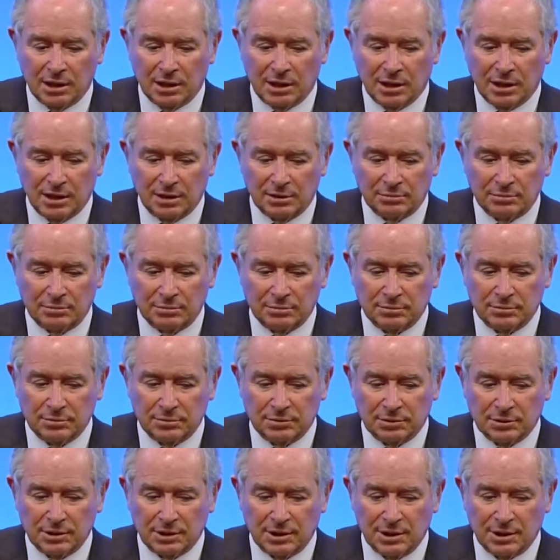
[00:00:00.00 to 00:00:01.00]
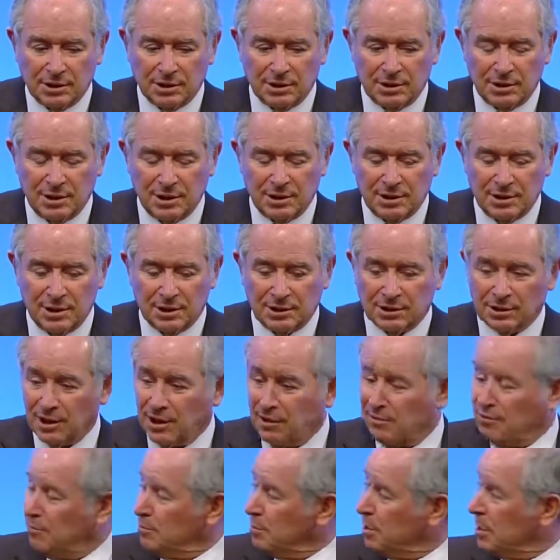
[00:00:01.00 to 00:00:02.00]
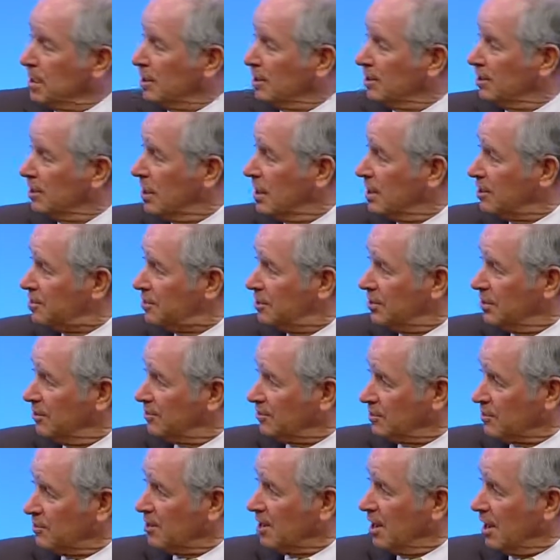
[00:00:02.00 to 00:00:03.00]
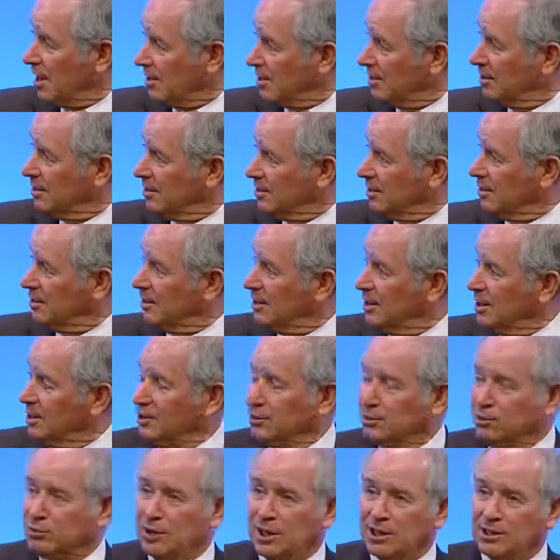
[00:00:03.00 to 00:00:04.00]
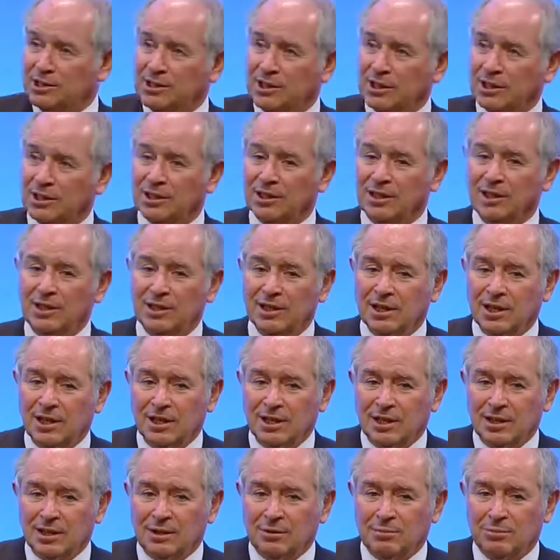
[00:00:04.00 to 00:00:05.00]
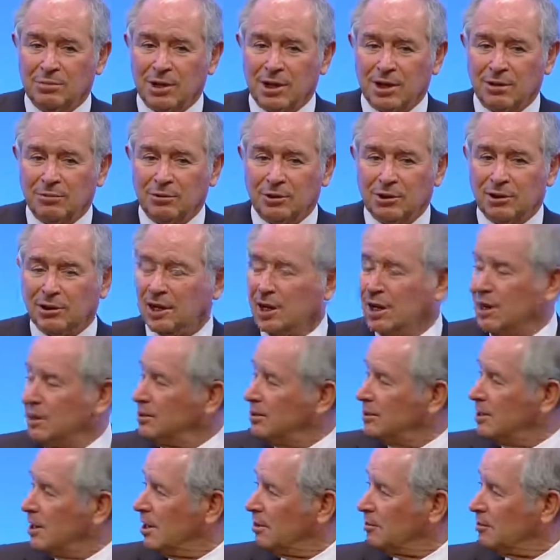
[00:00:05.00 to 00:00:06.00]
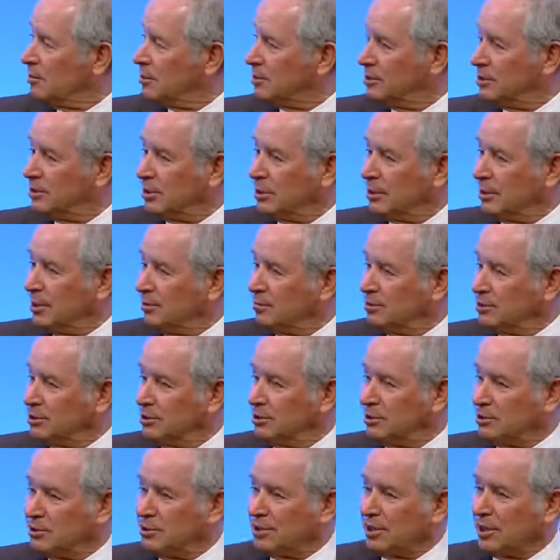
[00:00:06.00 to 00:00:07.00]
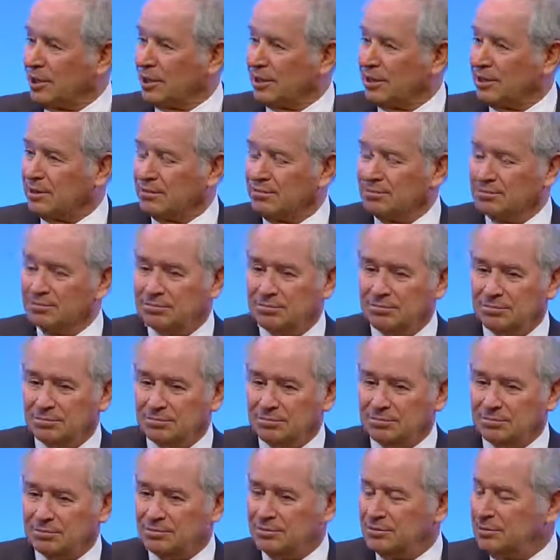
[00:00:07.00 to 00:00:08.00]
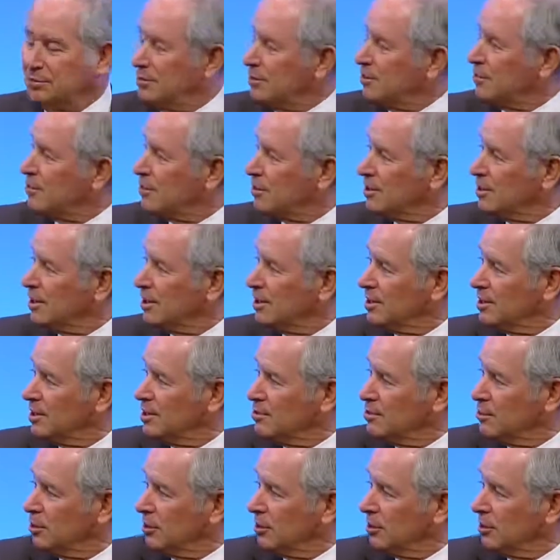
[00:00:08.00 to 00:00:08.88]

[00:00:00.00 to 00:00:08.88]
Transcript: I didn't love him any less after that, interestingly, but I realized I was just like different than he